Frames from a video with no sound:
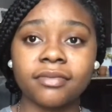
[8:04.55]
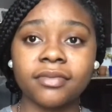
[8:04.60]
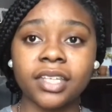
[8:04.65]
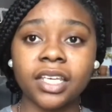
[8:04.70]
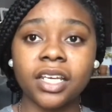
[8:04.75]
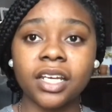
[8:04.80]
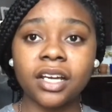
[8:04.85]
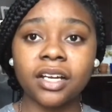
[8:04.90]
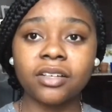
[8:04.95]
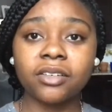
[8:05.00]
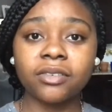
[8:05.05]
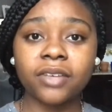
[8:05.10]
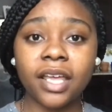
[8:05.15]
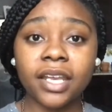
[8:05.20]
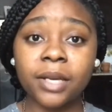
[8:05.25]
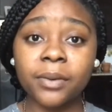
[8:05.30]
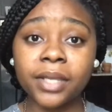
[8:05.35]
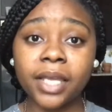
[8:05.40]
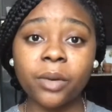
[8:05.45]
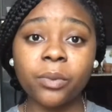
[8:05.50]
You know,
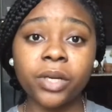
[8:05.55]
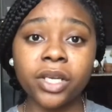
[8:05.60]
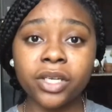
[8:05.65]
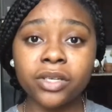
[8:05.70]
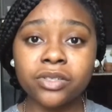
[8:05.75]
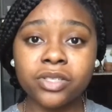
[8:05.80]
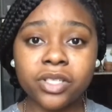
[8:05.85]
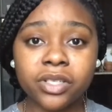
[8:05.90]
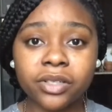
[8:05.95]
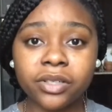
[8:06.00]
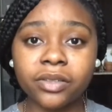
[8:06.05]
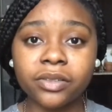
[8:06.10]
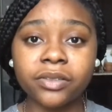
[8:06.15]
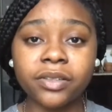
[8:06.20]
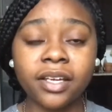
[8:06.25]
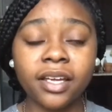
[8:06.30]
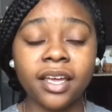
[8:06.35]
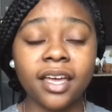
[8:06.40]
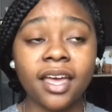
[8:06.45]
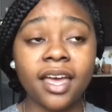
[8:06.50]
and they were like, What do you do?
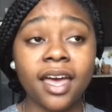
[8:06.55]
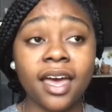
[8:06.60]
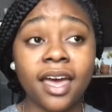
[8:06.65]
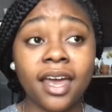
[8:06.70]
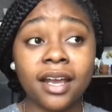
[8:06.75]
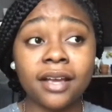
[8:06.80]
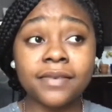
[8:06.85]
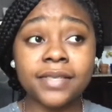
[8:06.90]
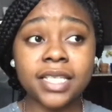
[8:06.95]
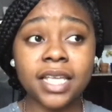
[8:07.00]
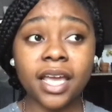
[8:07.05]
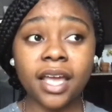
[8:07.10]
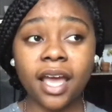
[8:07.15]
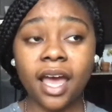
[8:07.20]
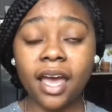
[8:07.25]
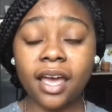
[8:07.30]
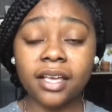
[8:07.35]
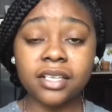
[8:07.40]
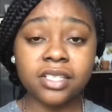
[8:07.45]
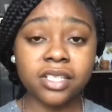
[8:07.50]
And I was like,
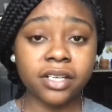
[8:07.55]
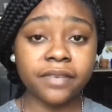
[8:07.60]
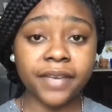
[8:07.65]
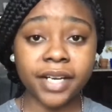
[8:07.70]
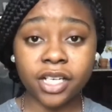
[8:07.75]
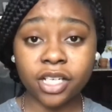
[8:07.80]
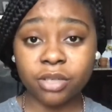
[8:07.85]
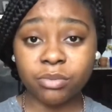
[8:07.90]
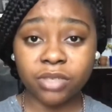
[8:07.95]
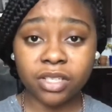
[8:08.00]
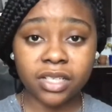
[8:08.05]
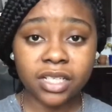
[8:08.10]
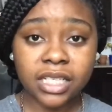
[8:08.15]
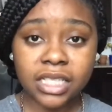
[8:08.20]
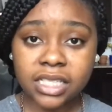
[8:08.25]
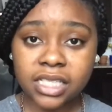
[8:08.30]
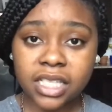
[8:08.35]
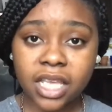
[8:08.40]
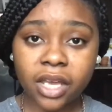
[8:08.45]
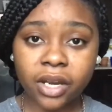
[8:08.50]
I serve at a
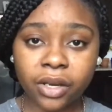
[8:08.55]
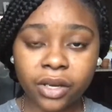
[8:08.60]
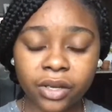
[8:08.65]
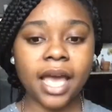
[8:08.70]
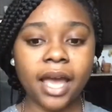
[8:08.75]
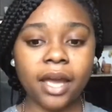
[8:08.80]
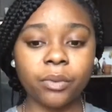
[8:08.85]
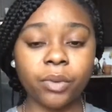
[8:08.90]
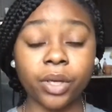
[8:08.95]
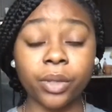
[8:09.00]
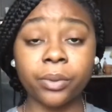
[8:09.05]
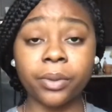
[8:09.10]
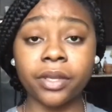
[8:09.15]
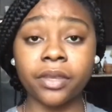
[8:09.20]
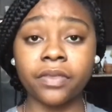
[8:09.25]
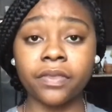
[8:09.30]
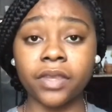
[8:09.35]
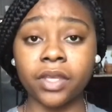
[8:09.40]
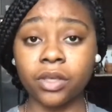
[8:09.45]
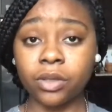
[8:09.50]
community center. I work
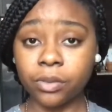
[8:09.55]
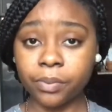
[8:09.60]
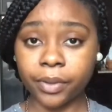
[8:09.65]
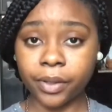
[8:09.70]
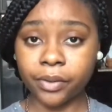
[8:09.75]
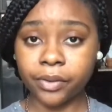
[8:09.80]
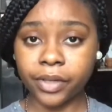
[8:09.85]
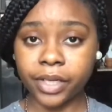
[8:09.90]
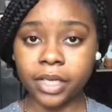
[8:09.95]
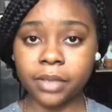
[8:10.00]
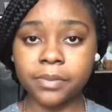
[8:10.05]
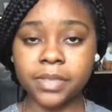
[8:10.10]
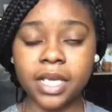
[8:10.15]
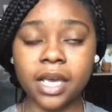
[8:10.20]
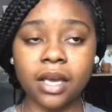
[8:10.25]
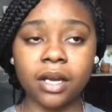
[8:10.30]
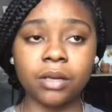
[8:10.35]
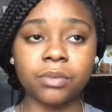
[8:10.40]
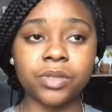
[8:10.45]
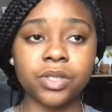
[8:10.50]
with the youth programs. I
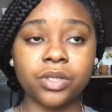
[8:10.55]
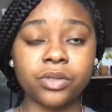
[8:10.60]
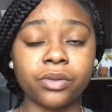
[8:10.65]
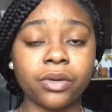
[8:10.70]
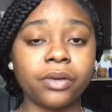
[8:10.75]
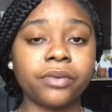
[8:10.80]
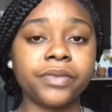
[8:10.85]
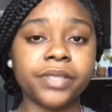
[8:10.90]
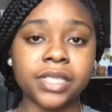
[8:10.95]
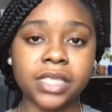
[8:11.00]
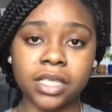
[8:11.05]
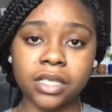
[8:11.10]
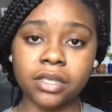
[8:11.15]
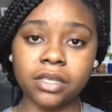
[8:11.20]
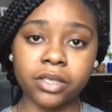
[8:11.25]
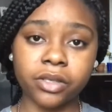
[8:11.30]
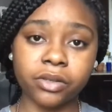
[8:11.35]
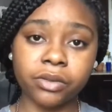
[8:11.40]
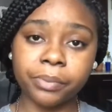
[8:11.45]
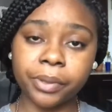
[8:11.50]
help to oversee the
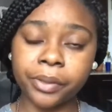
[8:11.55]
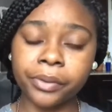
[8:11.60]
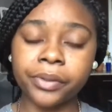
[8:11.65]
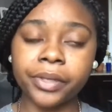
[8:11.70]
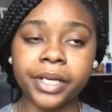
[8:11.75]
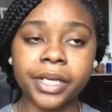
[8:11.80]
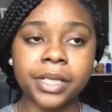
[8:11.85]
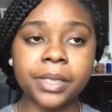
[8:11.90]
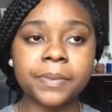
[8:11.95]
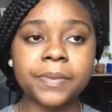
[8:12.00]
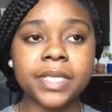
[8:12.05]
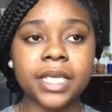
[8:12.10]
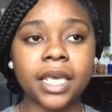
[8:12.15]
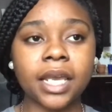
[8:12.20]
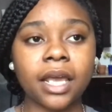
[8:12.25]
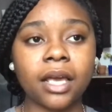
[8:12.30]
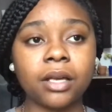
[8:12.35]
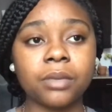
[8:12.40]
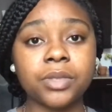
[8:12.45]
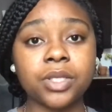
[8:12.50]
youth programs and
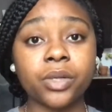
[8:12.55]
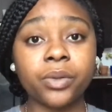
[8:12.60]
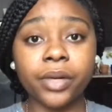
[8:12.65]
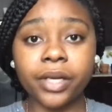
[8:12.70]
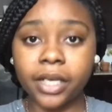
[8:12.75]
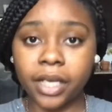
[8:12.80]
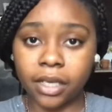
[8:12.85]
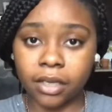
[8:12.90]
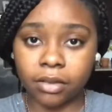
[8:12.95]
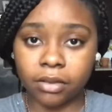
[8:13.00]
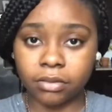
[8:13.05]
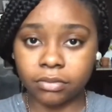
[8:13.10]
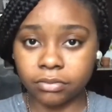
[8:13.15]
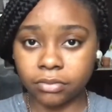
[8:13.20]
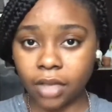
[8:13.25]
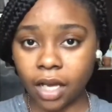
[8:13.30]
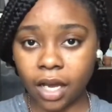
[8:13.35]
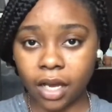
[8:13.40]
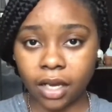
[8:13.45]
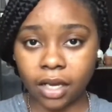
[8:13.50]
I help to coordinate.
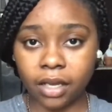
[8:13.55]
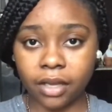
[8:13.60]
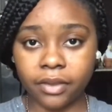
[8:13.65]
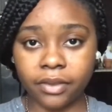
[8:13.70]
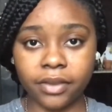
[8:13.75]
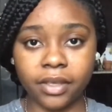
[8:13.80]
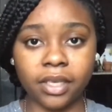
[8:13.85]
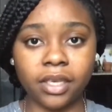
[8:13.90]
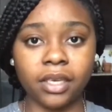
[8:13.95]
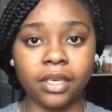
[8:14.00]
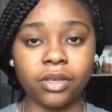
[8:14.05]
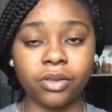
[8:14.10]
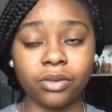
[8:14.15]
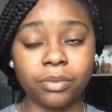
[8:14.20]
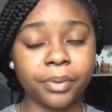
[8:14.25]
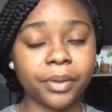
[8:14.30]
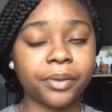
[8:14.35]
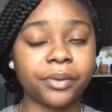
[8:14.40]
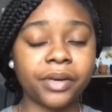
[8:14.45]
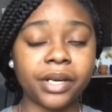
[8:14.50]
Uh, the youth
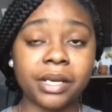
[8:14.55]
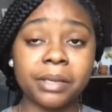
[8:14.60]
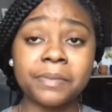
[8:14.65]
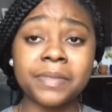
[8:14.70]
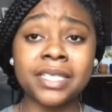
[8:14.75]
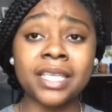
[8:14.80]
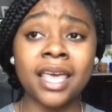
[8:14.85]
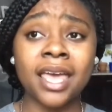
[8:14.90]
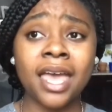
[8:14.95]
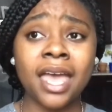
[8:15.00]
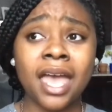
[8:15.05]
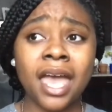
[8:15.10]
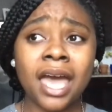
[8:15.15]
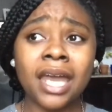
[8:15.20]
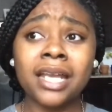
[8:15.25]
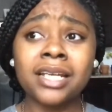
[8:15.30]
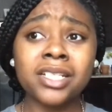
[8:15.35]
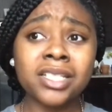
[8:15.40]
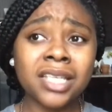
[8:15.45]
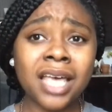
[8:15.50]
programs. And
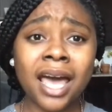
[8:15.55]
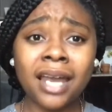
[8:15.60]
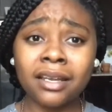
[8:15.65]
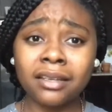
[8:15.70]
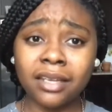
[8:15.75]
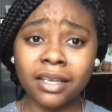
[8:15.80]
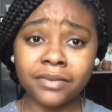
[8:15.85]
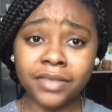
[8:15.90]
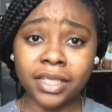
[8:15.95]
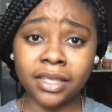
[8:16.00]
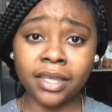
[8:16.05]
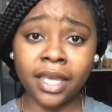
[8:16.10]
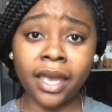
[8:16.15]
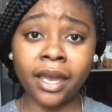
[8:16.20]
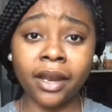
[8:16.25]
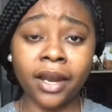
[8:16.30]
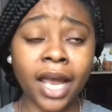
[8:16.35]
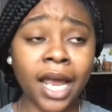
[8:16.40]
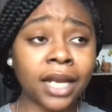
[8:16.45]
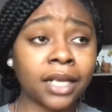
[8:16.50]
I just kind of left it
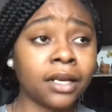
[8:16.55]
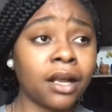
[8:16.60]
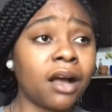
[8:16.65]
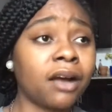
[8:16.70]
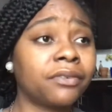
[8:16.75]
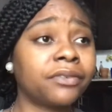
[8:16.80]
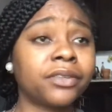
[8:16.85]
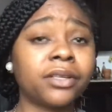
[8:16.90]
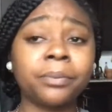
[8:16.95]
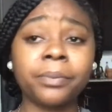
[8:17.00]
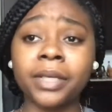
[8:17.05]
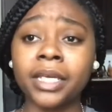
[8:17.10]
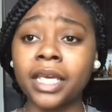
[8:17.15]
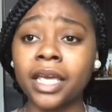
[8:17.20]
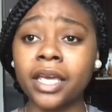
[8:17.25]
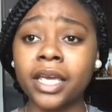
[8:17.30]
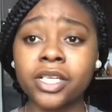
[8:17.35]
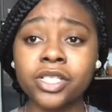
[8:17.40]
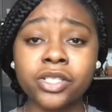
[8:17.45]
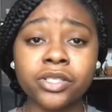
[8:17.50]
there. I didn't offer up any
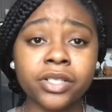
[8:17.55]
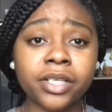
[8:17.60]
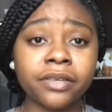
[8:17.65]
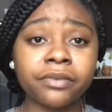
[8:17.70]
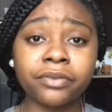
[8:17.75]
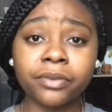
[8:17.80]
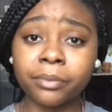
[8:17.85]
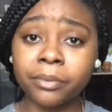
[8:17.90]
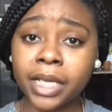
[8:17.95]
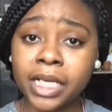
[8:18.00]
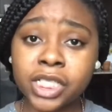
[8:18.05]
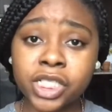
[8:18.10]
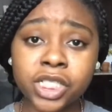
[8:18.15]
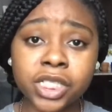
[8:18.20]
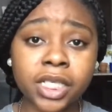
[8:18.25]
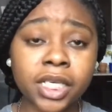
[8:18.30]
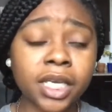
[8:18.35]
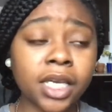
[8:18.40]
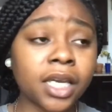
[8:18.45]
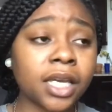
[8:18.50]
extra
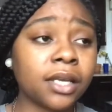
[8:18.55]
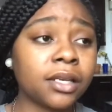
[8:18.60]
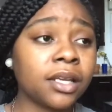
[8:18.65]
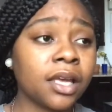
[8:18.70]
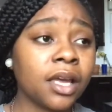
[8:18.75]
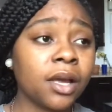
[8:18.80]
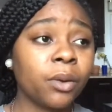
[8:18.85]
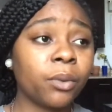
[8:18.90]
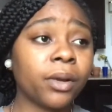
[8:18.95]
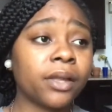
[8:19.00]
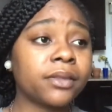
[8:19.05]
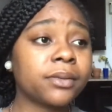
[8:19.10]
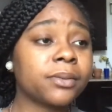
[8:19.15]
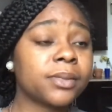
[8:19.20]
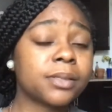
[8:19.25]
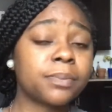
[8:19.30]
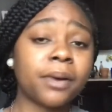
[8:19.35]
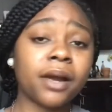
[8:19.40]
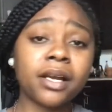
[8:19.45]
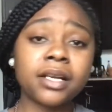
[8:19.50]
information, whether it
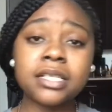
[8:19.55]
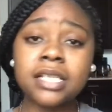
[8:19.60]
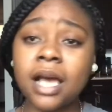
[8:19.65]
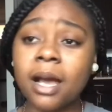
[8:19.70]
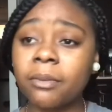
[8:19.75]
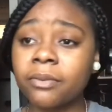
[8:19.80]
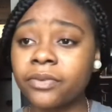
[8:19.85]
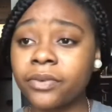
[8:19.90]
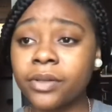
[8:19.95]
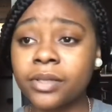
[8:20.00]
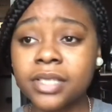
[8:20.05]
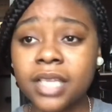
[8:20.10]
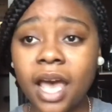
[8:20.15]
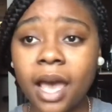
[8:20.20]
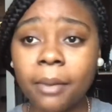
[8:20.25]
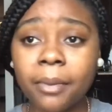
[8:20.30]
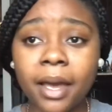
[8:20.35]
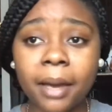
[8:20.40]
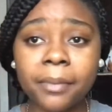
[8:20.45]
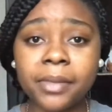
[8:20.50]
was part time, full
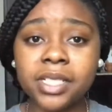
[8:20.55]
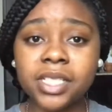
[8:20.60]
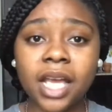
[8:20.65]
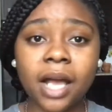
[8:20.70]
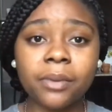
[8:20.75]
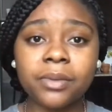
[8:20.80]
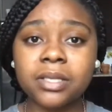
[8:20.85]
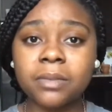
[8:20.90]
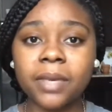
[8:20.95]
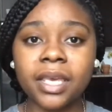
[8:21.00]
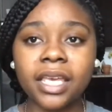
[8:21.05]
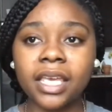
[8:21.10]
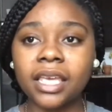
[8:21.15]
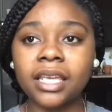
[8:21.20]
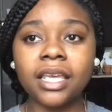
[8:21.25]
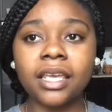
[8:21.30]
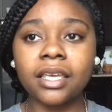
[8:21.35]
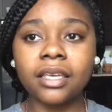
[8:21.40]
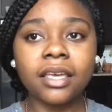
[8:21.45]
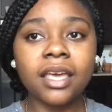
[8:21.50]
time, how much I was making.
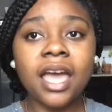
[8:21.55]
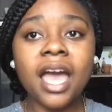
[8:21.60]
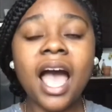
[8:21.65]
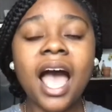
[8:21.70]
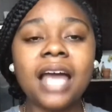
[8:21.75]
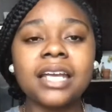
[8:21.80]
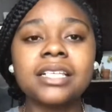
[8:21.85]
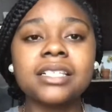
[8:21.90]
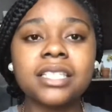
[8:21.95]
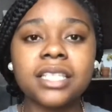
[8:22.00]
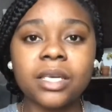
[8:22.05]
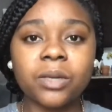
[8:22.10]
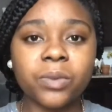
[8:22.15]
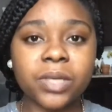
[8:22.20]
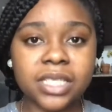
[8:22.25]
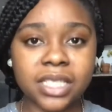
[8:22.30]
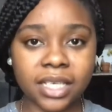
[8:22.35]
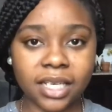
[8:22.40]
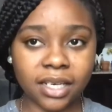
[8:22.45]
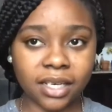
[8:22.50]
It, honestly, it
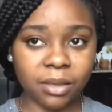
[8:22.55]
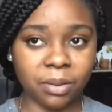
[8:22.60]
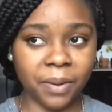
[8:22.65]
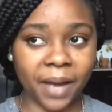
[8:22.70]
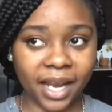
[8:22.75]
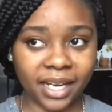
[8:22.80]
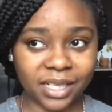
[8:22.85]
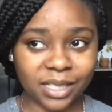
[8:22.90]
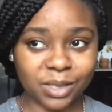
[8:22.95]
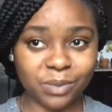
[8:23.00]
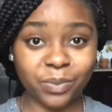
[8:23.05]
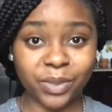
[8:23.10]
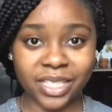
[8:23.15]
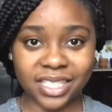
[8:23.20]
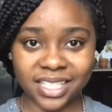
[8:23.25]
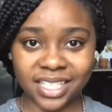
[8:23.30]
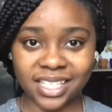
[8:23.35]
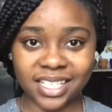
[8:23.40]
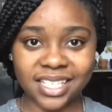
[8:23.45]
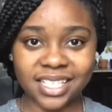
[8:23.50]
wasn't anybody's
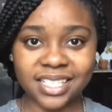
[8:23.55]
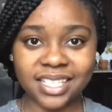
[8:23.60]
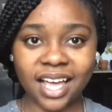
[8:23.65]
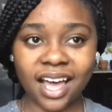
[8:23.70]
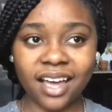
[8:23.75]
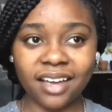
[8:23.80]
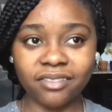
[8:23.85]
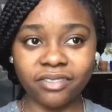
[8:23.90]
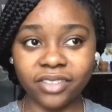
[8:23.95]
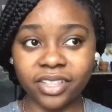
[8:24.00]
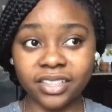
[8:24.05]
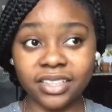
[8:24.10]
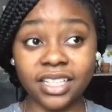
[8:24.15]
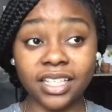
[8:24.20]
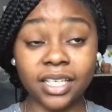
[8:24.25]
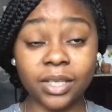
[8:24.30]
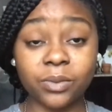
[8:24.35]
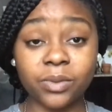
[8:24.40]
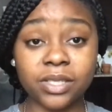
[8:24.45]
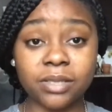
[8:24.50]
business, uh,
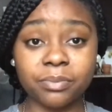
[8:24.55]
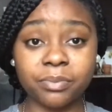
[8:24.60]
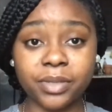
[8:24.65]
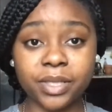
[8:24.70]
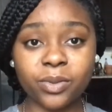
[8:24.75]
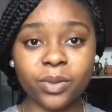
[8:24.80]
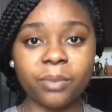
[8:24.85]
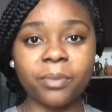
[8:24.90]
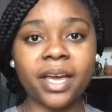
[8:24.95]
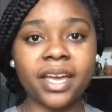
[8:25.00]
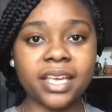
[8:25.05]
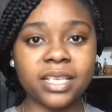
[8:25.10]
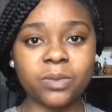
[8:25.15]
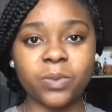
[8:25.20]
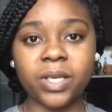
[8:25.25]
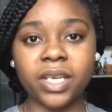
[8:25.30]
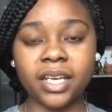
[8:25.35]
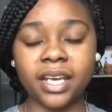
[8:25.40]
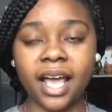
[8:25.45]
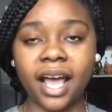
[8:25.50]
really. It was between my
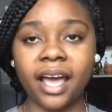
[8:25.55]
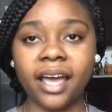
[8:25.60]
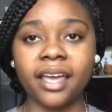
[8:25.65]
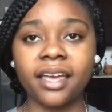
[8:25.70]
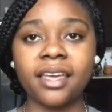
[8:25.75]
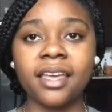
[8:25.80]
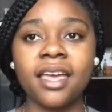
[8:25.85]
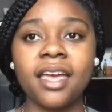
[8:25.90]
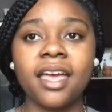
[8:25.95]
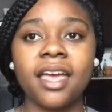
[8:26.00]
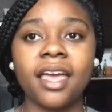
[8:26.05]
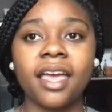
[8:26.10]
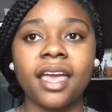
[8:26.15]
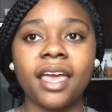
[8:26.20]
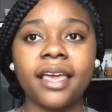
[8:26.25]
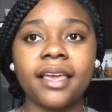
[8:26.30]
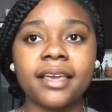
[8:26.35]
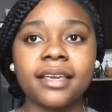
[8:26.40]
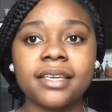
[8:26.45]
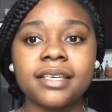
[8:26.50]
husband and I.
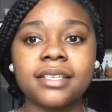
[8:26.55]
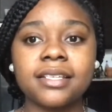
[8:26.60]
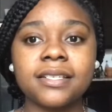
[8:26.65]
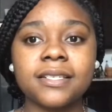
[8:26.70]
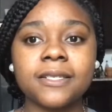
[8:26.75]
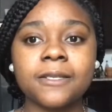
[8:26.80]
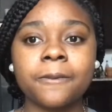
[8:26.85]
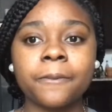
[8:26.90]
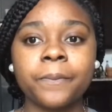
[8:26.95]
And